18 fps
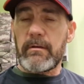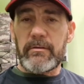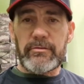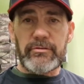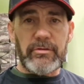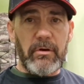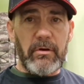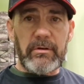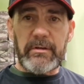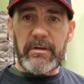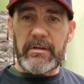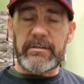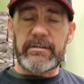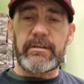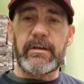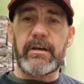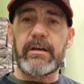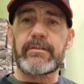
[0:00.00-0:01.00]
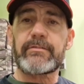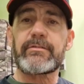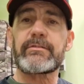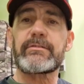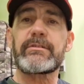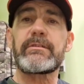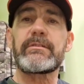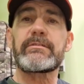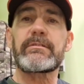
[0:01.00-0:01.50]
shotgun
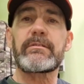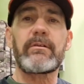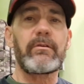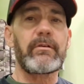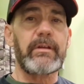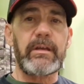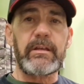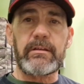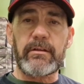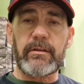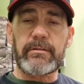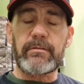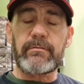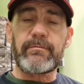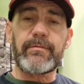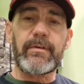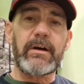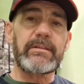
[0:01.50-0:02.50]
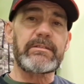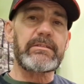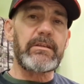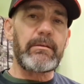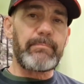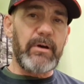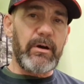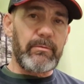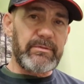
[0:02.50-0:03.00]
cartridges, alright, nothing
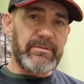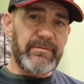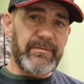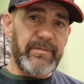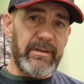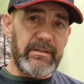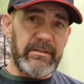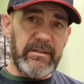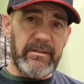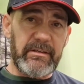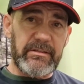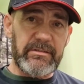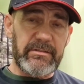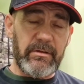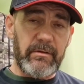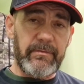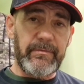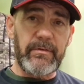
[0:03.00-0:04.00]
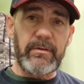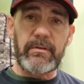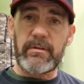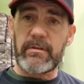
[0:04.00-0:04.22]
fancy, but I was finding the stuff.